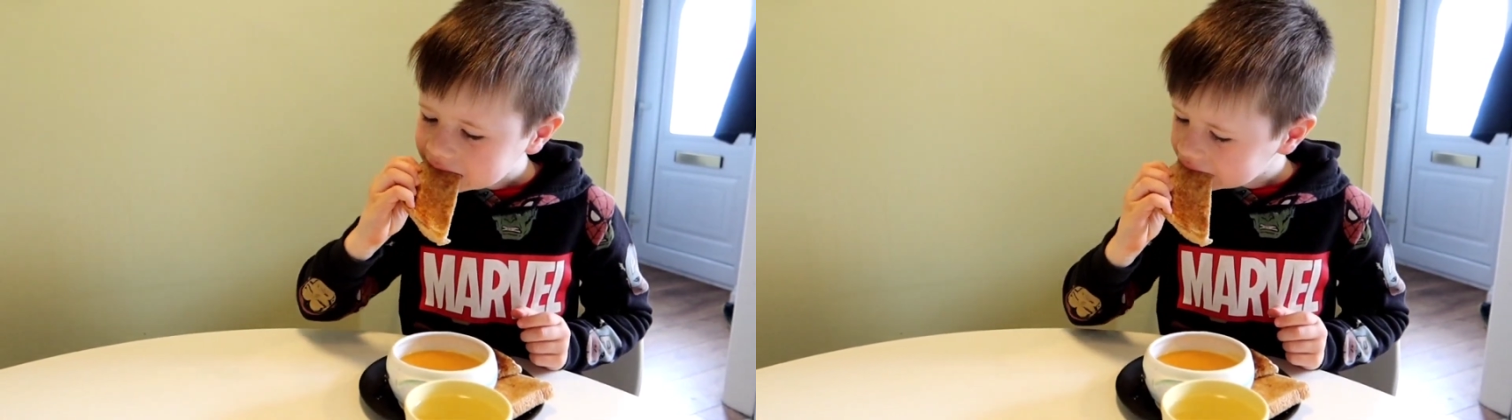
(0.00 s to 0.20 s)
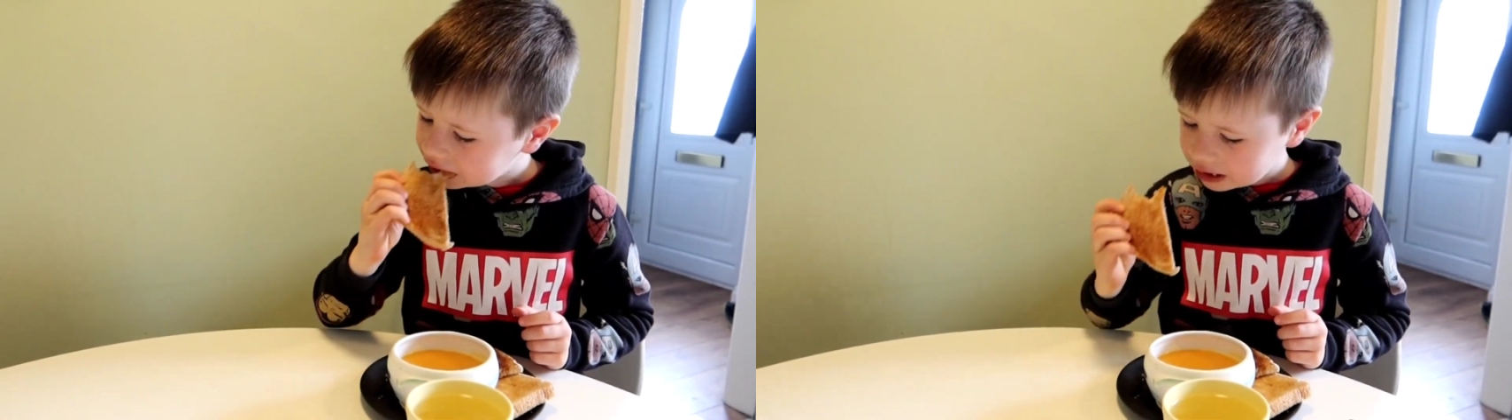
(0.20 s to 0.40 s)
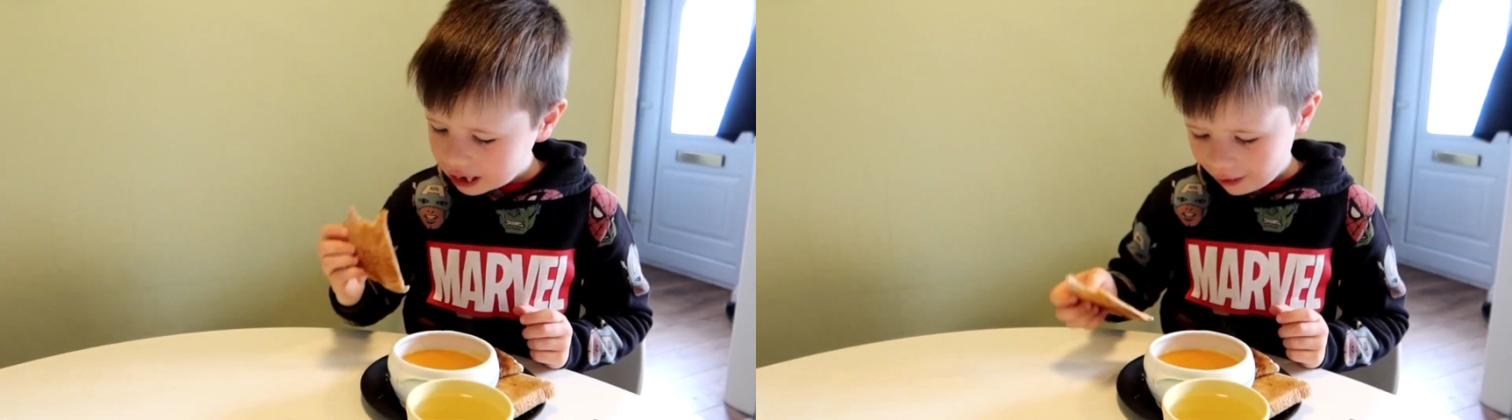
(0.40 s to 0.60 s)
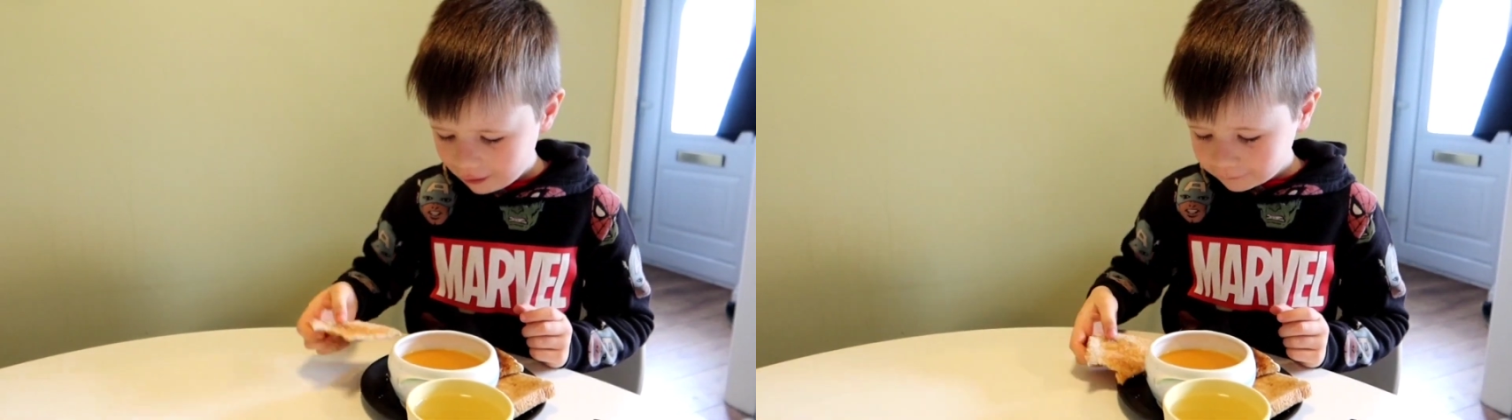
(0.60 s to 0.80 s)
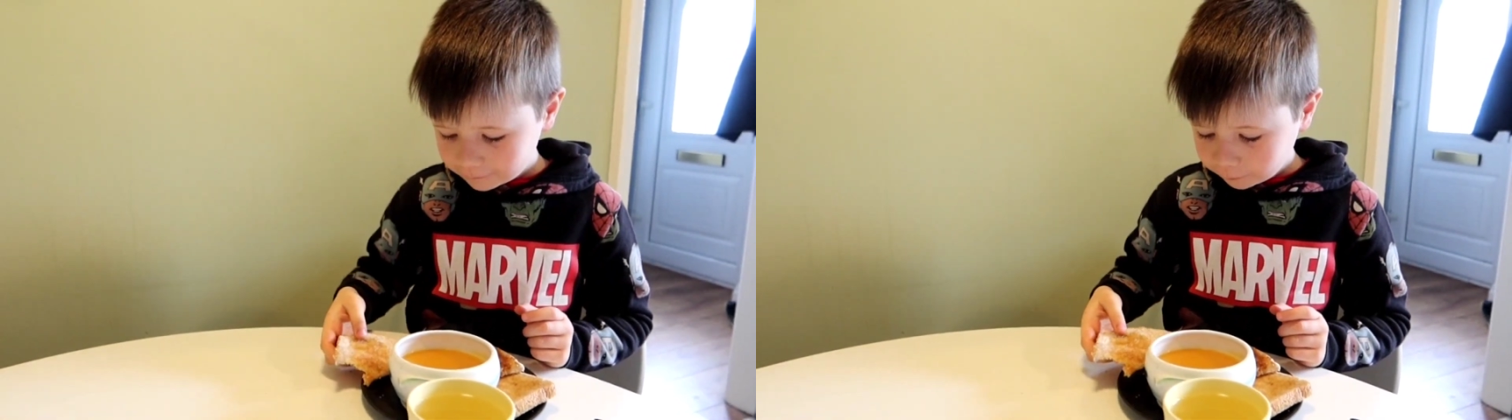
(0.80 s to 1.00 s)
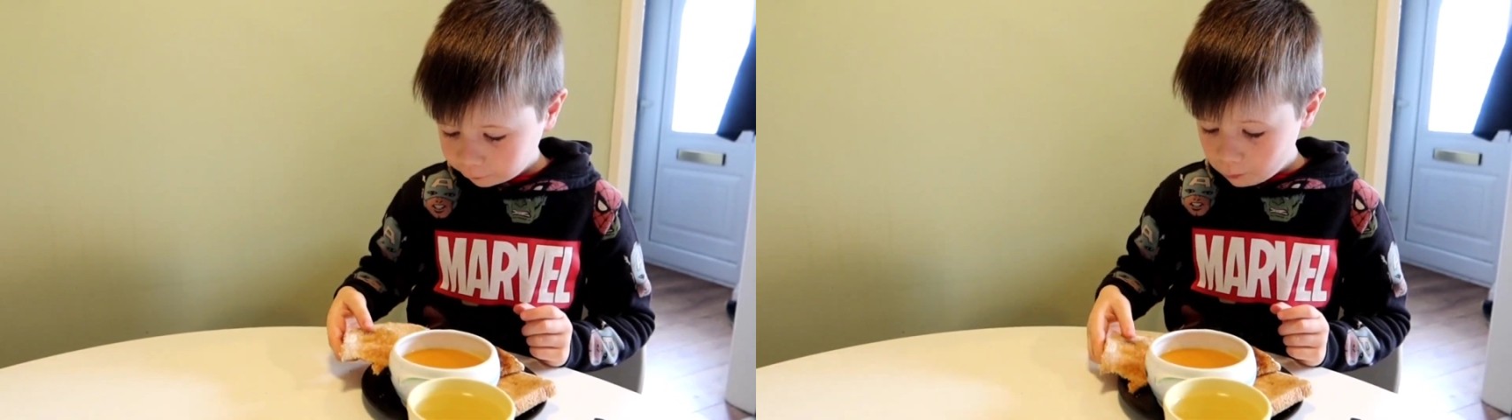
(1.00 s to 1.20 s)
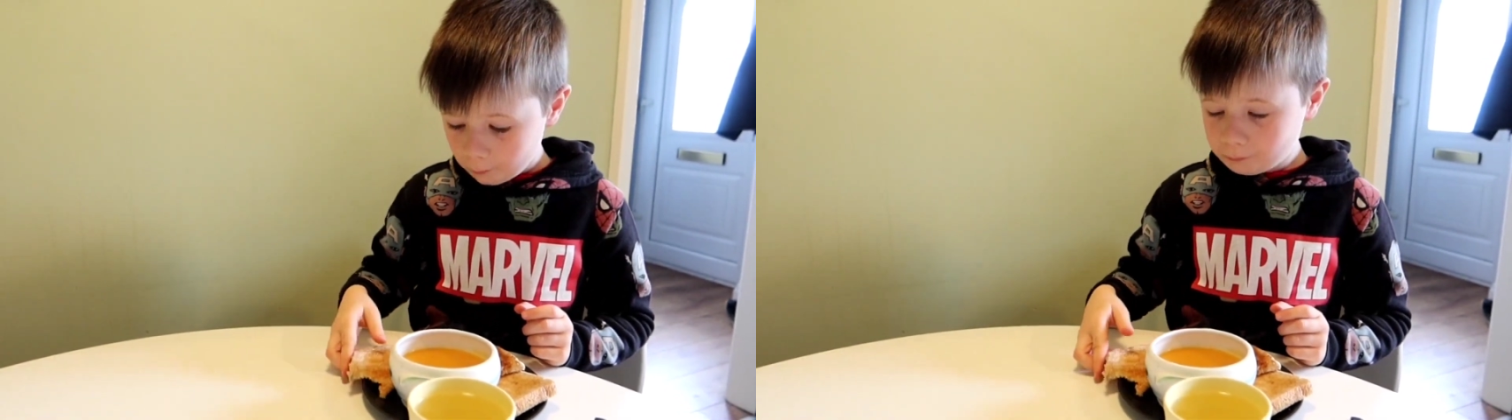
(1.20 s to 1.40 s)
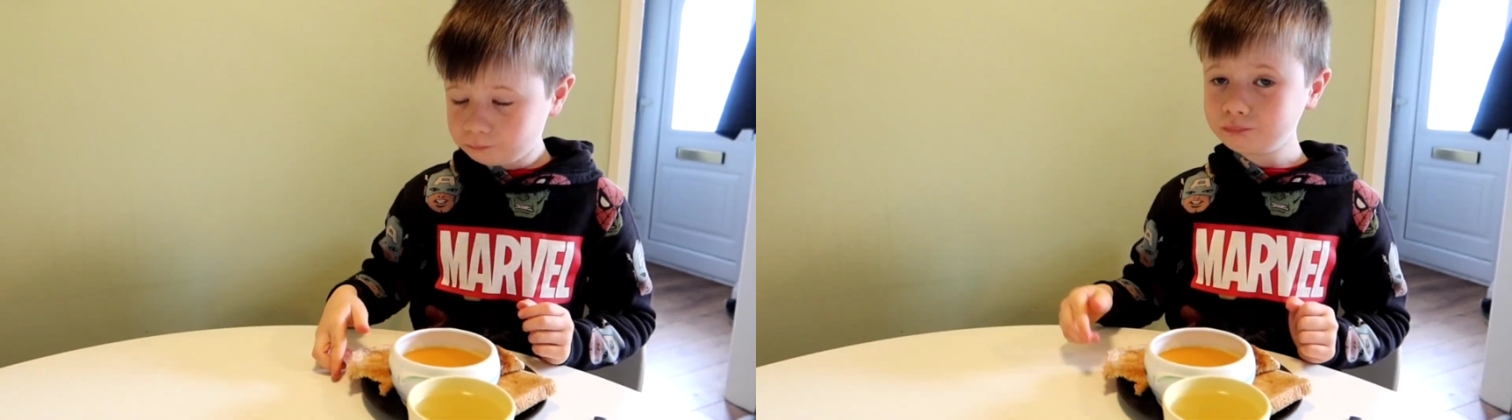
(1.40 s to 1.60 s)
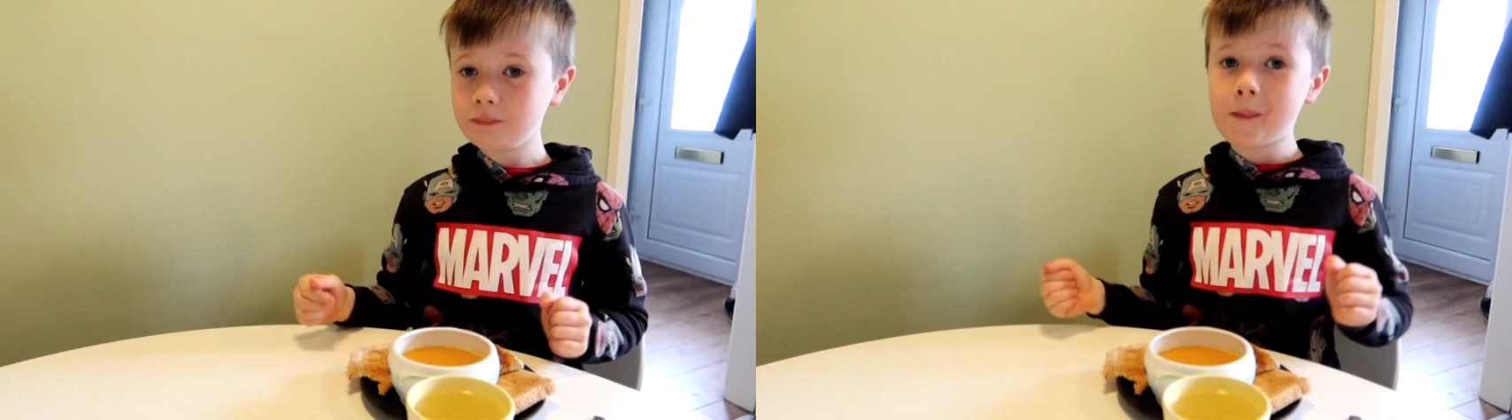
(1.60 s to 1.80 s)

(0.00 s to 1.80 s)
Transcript: that maybe they wouldn't have if they